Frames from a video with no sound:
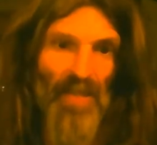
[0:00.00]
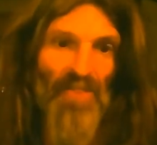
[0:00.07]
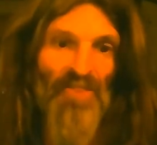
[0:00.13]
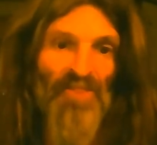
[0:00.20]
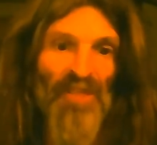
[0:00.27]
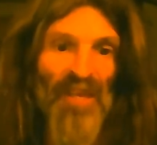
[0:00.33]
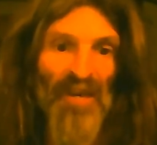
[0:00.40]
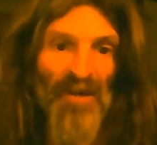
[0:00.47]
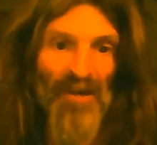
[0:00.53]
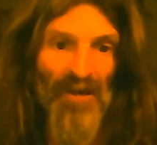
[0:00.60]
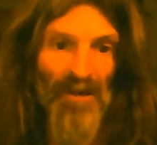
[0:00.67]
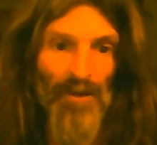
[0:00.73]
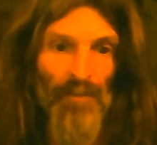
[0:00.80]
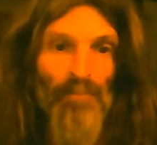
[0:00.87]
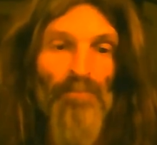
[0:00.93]
thinner
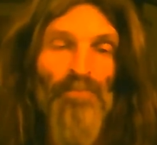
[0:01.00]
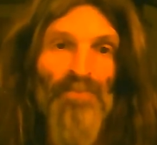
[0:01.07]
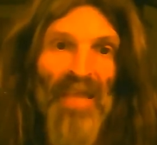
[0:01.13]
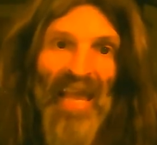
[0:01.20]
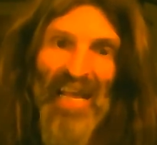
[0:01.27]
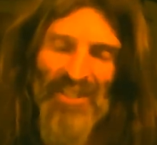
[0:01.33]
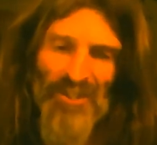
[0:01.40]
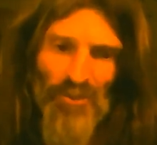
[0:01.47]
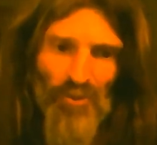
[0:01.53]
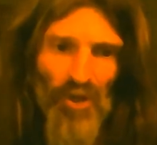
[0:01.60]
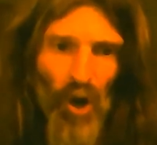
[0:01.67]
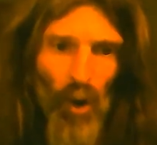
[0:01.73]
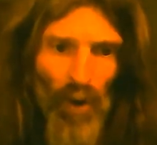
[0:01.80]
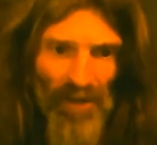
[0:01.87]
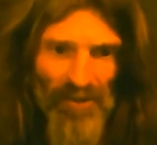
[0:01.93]
as you
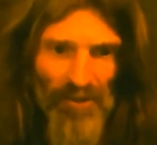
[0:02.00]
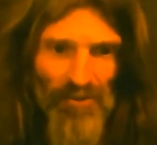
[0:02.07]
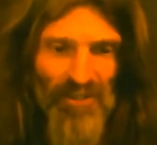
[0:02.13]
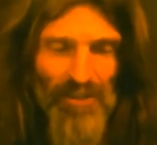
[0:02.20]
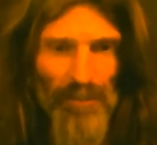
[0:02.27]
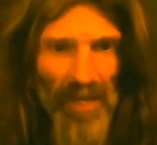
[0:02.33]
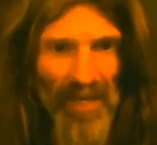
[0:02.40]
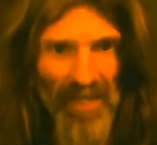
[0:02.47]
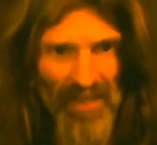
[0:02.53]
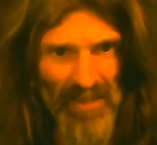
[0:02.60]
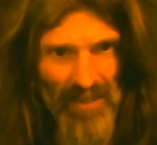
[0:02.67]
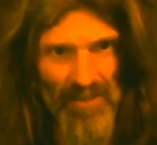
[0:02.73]
go into space.